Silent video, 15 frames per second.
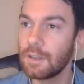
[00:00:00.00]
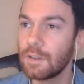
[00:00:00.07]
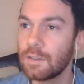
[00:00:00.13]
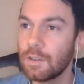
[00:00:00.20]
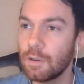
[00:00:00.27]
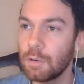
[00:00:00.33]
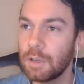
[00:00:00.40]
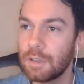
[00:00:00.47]

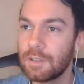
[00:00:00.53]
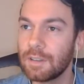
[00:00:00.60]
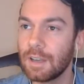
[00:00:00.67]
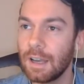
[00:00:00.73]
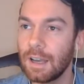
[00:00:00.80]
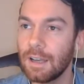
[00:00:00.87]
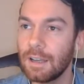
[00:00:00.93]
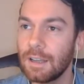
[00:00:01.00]
so it's
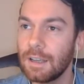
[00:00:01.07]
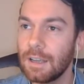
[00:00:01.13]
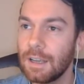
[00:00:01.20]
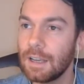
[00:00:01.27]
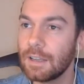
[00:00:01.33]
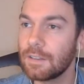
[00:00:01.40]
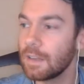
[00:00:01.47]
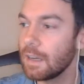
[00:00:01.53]

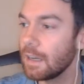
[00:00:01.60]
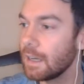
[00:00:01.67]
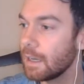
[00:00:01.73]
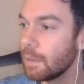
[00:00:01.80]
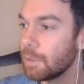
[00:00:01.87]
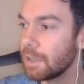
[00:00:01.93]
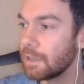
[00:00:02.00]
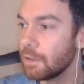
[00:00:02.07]
a
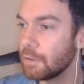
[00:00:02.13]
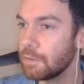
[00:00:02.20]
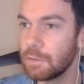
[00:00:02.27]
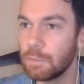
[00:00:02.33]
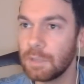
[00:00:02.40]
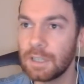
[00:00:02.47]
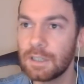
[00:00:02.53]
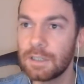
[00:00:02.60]
little bit new
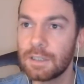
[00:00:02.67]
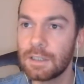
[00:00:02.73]
to me.